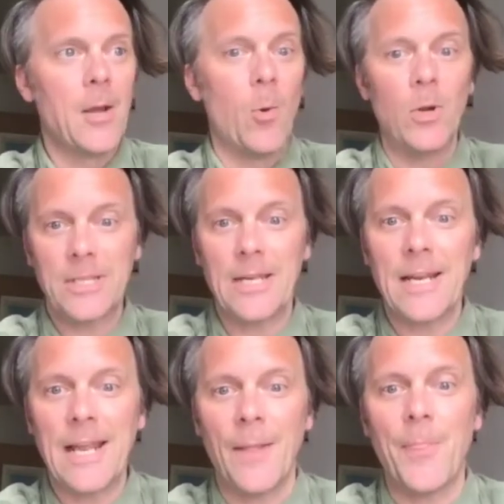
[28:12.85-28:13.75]
what's going to
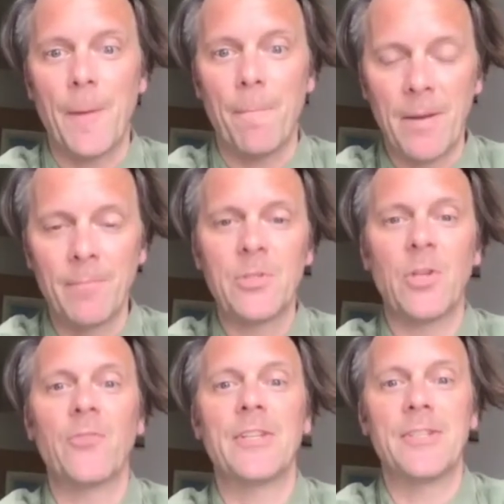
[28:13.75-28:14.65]
get the bums
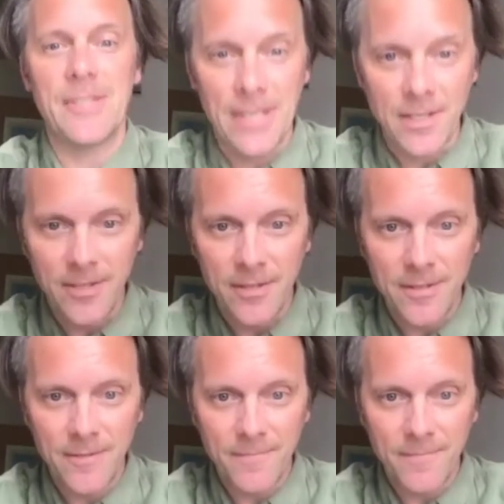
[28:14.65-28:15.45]
on the seats?